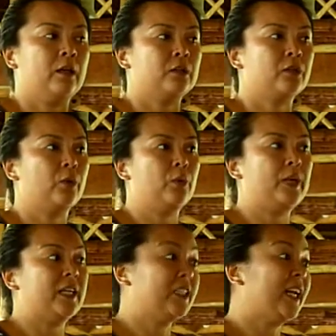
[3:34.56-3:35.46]
So we
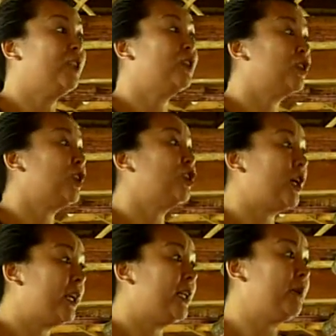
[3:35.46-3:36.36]
decided to start
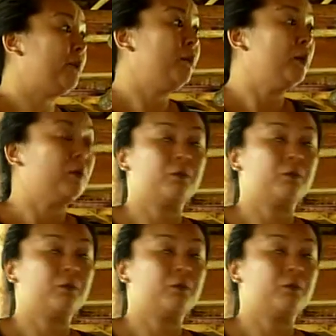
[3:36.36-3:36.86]
training them